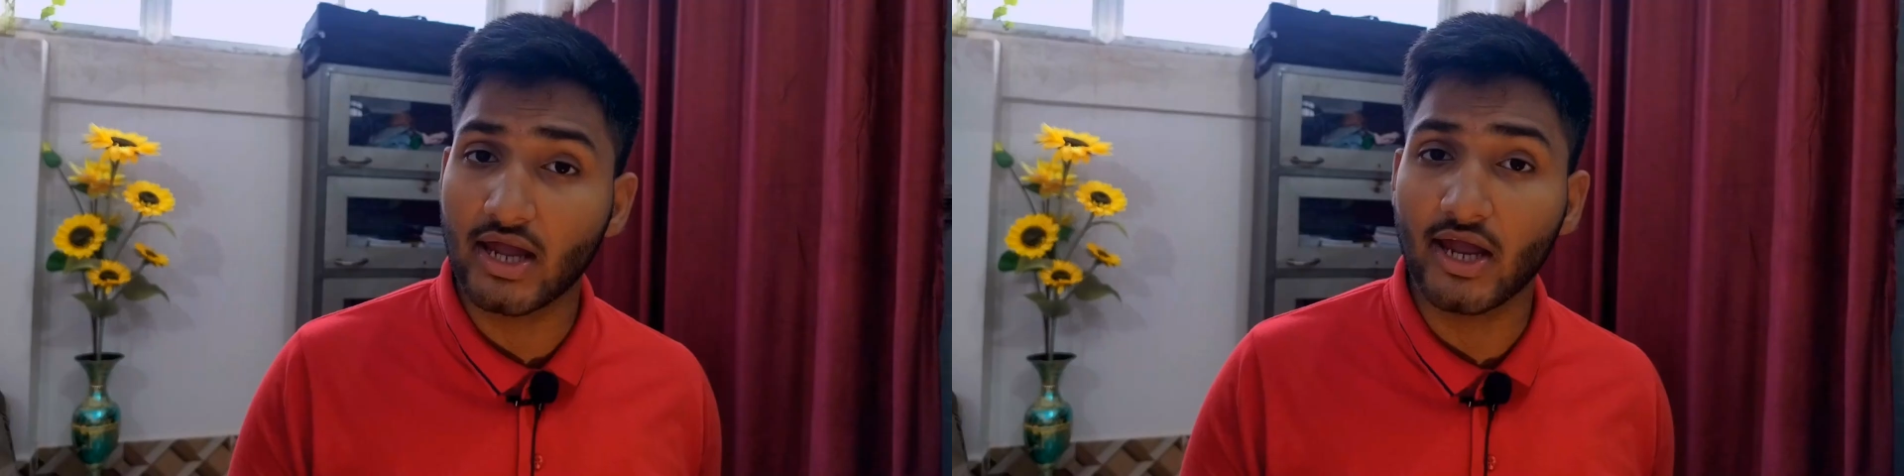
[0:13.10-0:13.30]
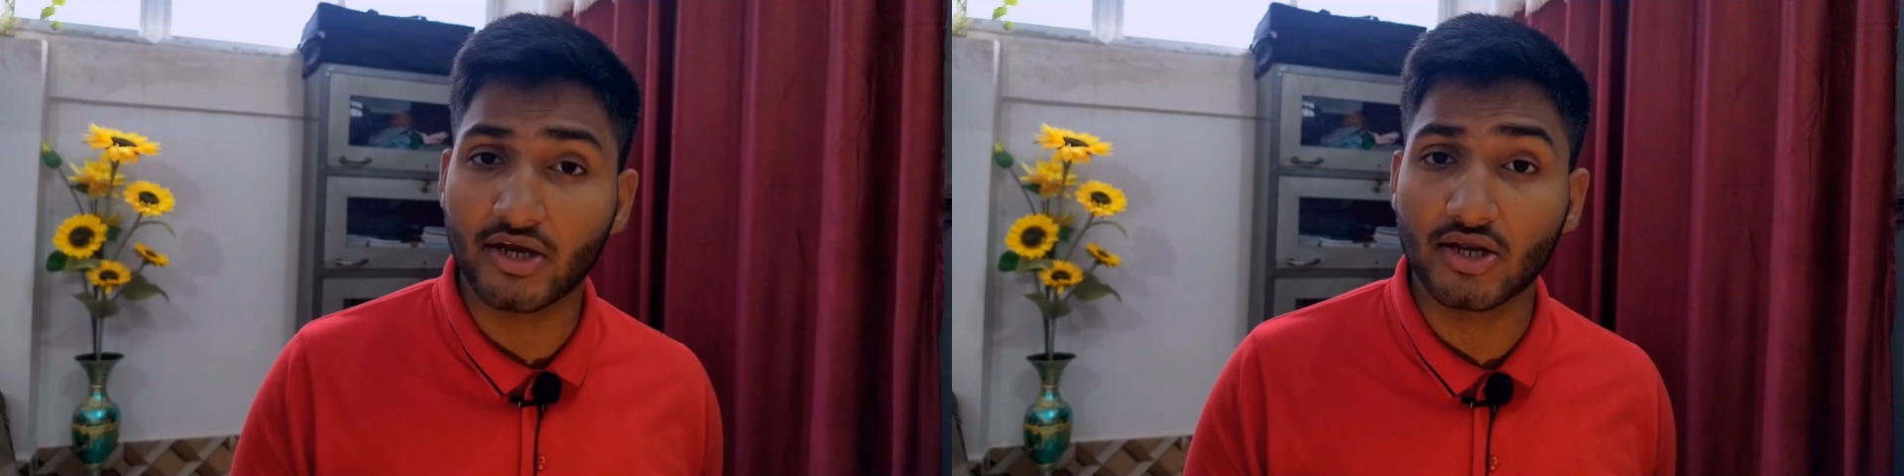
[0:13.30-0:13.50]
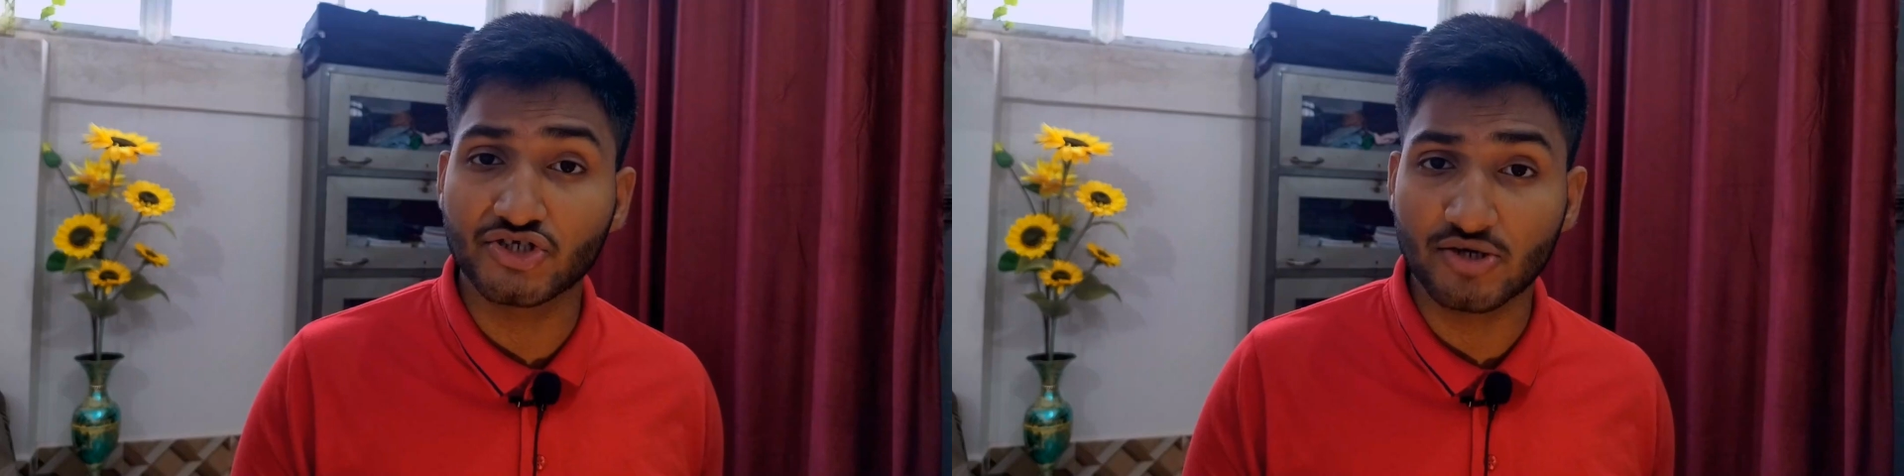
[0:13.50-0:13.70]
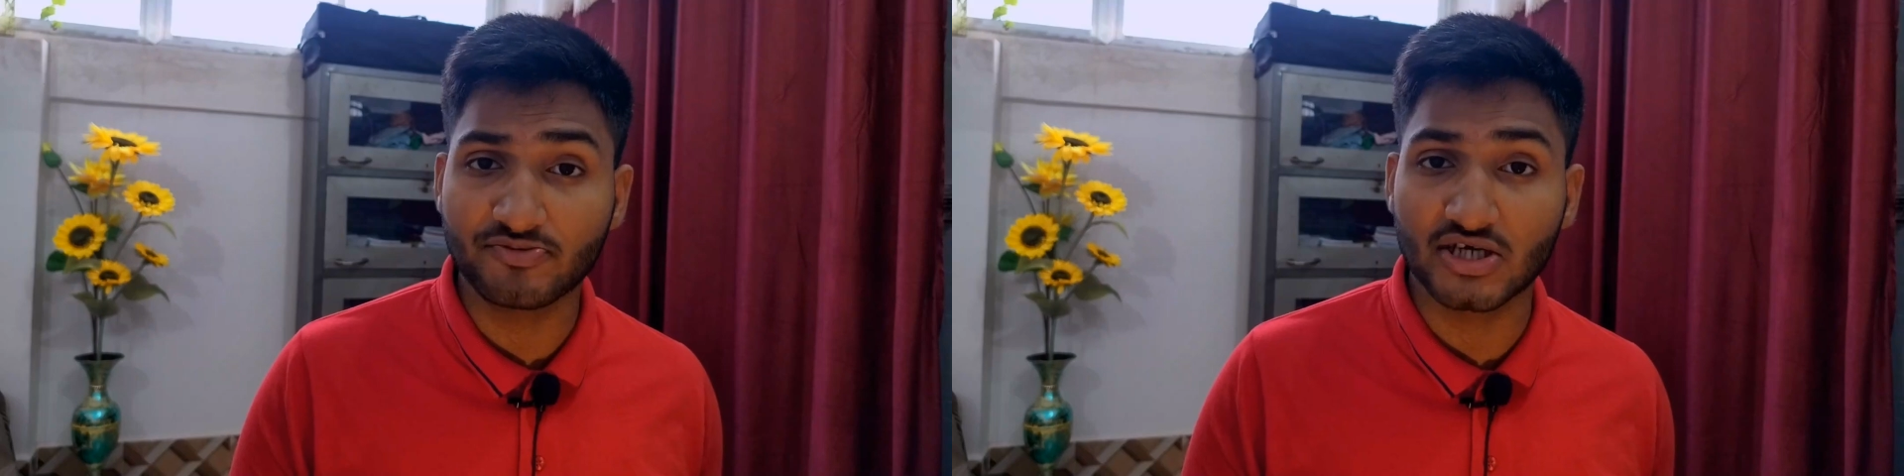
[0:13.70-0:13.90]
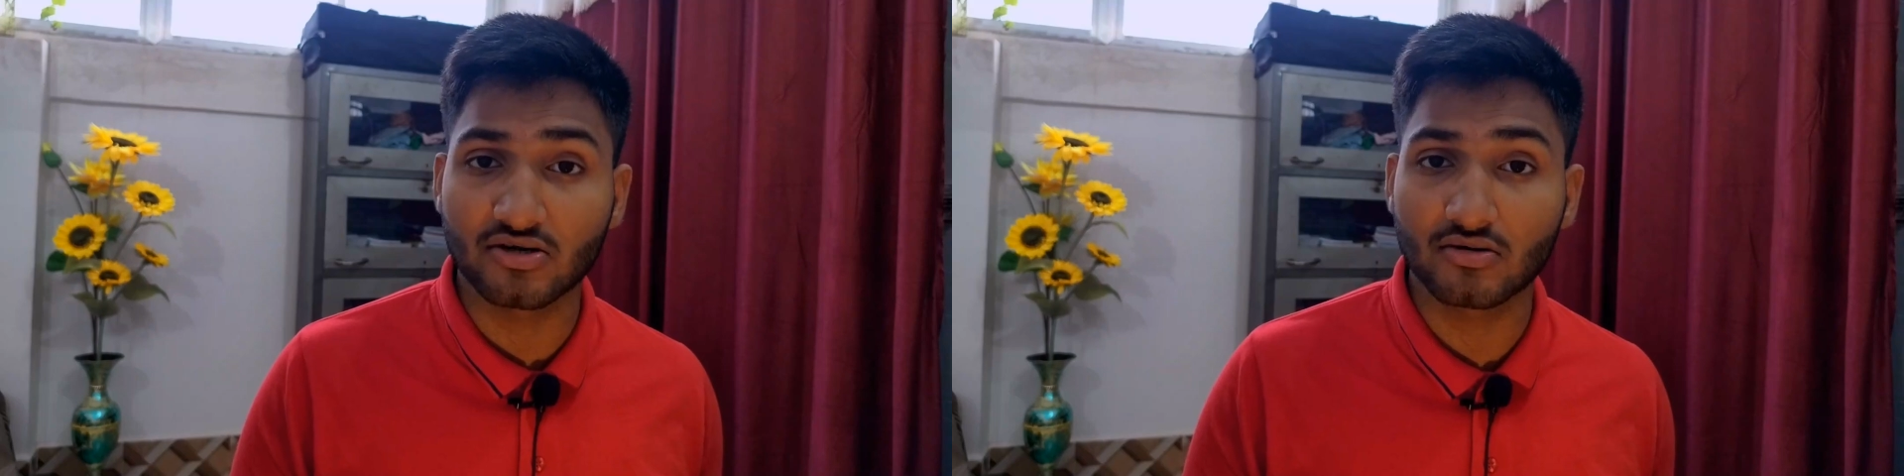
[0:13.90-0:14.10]
eighteen
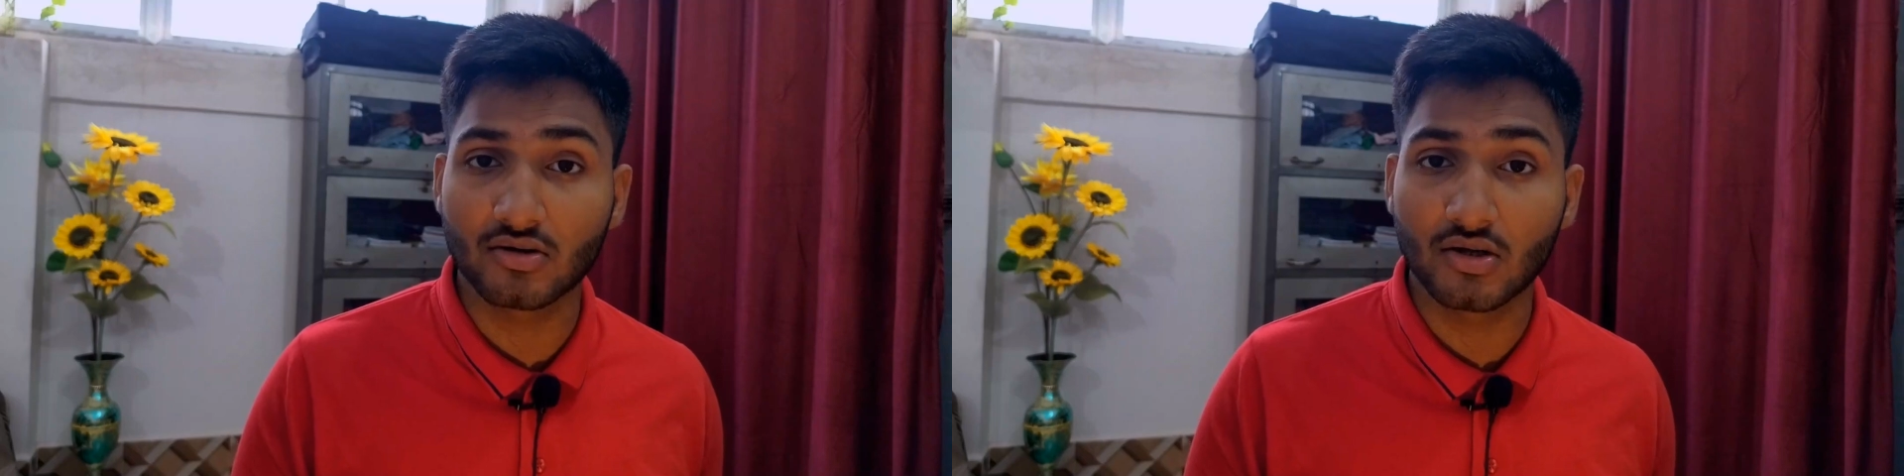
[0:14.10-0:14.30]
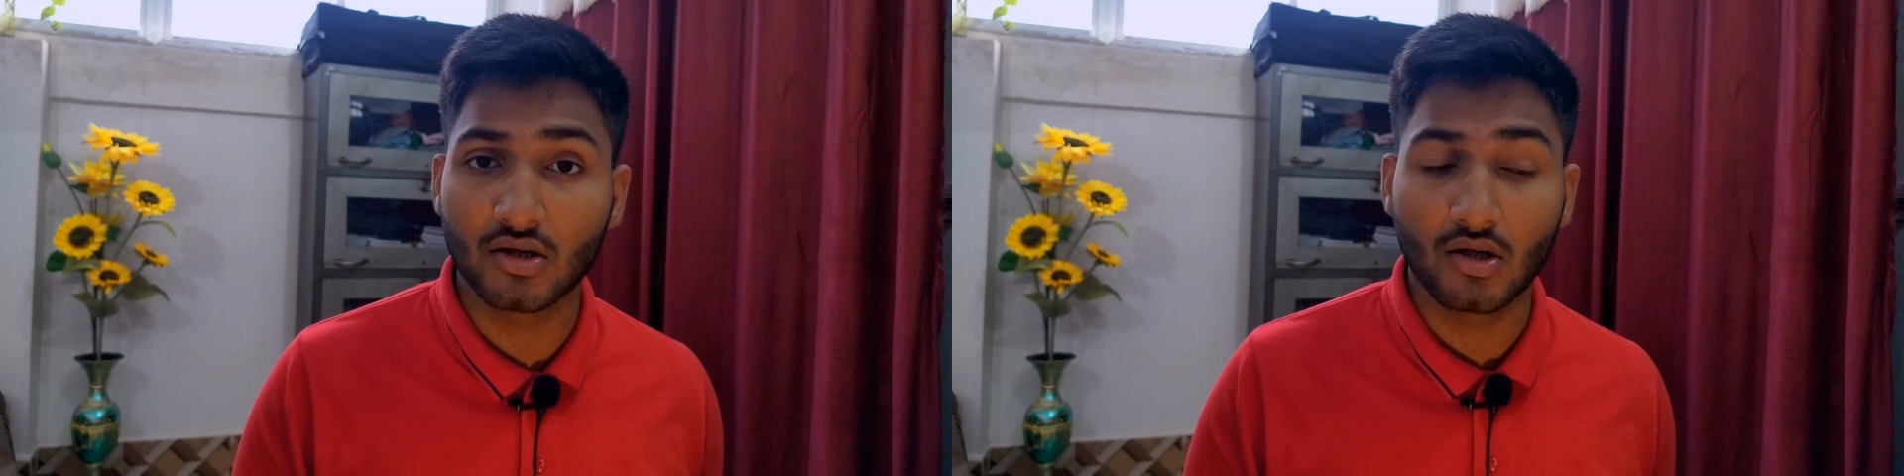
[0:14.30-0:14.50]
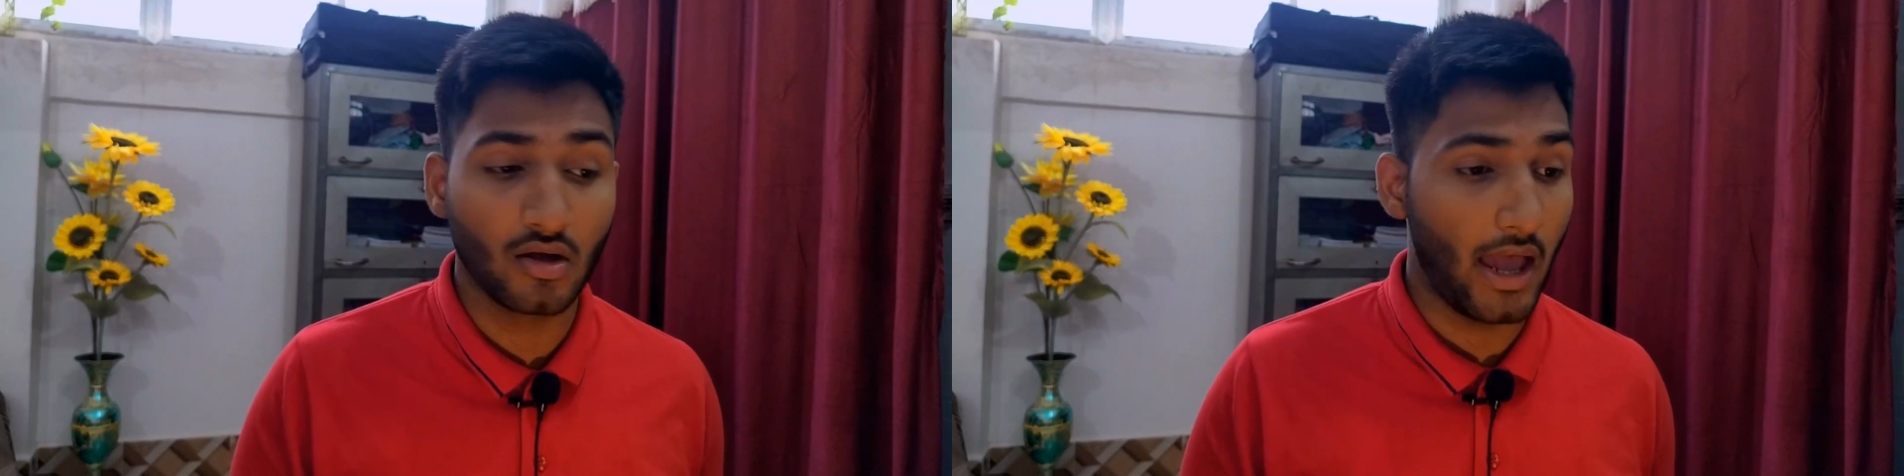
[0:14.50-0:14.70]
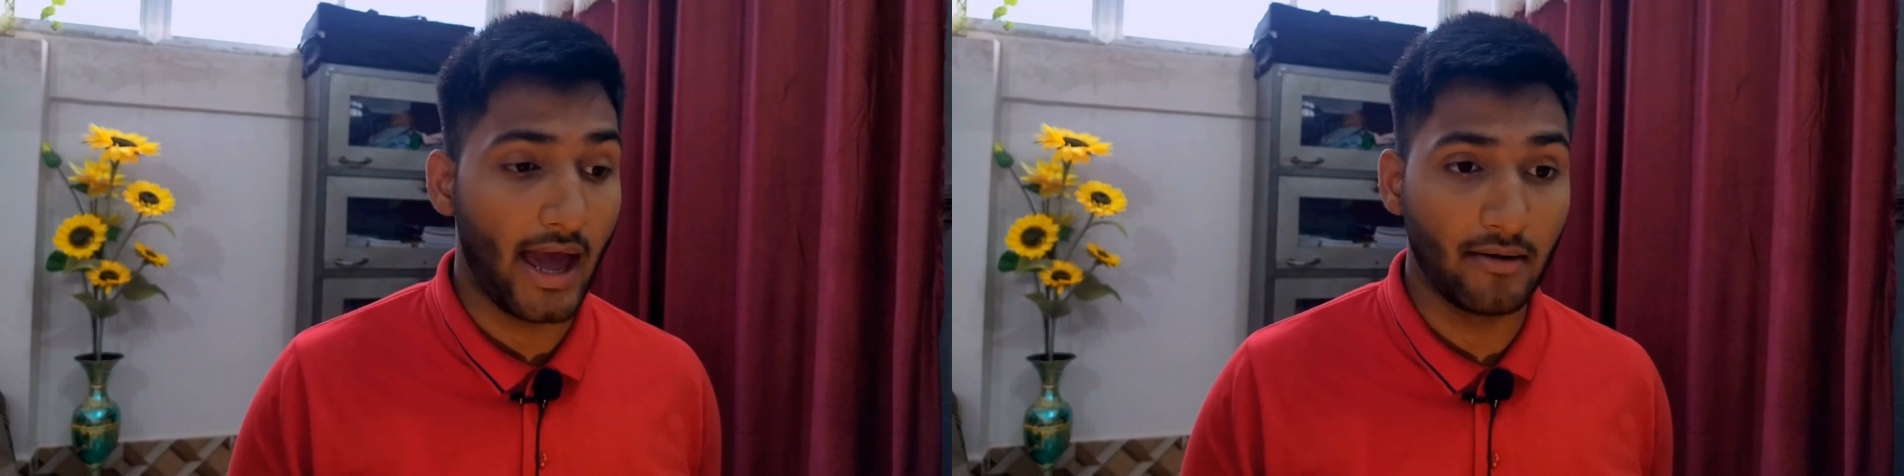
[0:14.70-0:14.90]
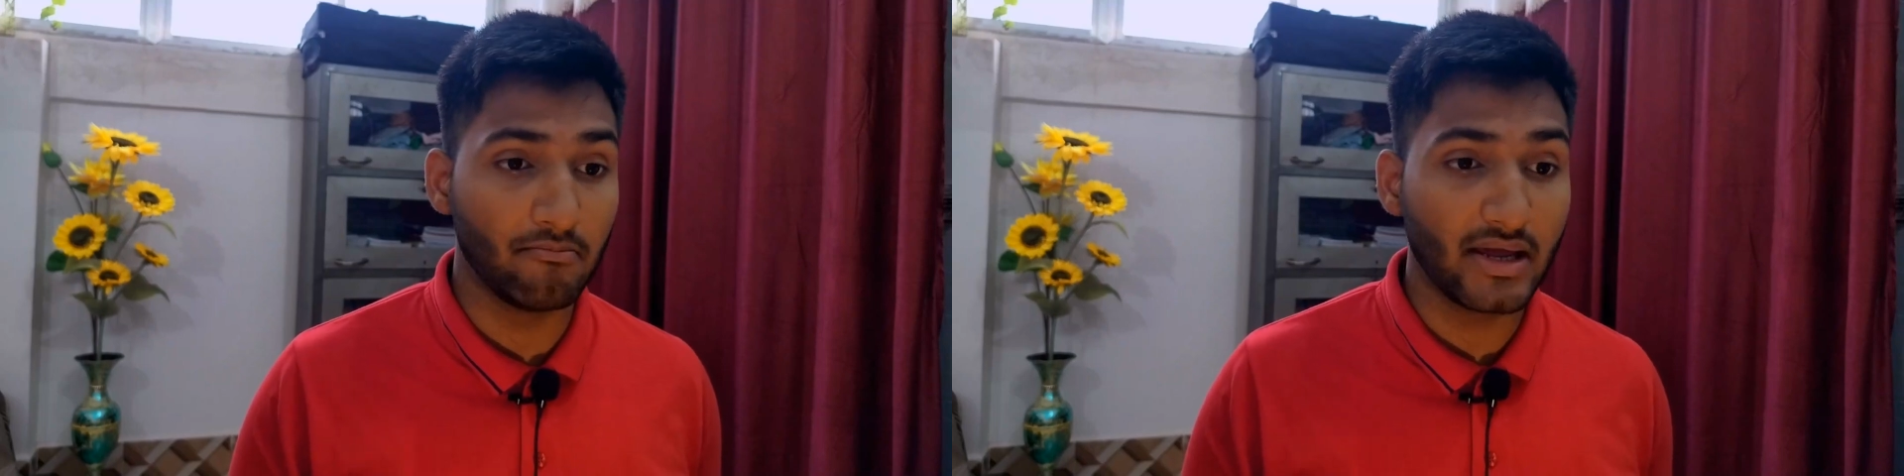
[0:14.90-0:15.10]
chipset and